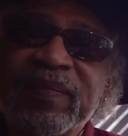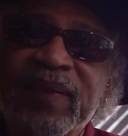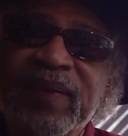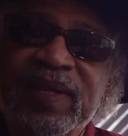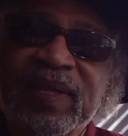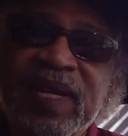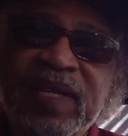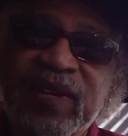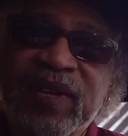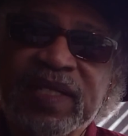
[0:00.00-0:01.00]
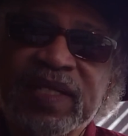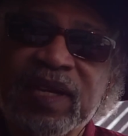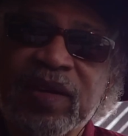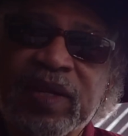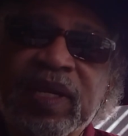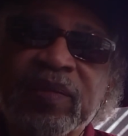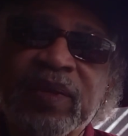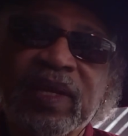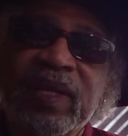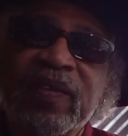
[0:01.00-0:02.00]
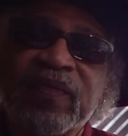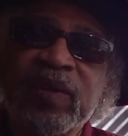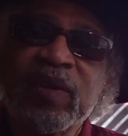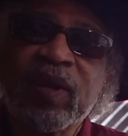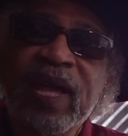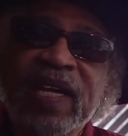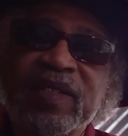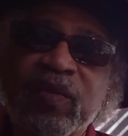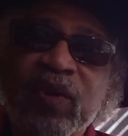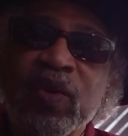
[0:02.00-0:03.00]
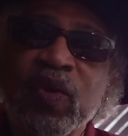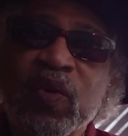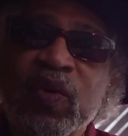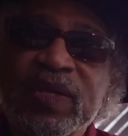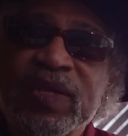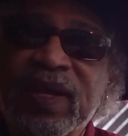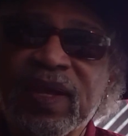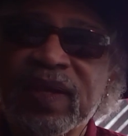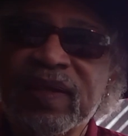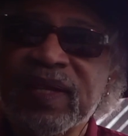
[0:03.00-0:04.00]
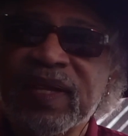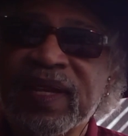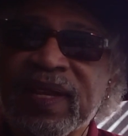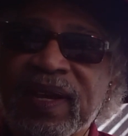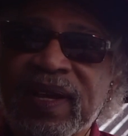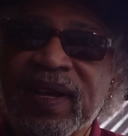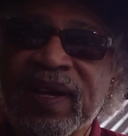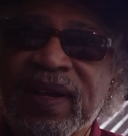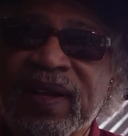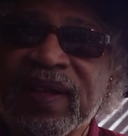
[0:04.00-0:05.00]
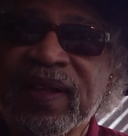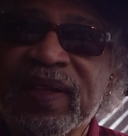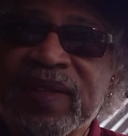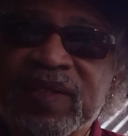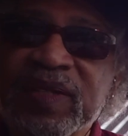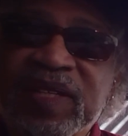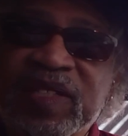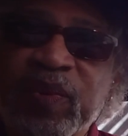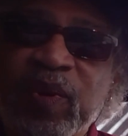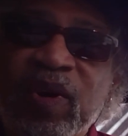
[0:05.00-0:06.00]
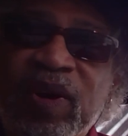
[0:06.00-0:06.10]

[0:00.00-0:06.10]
and they trying to tell him if if you don't like the rules, then you should explore a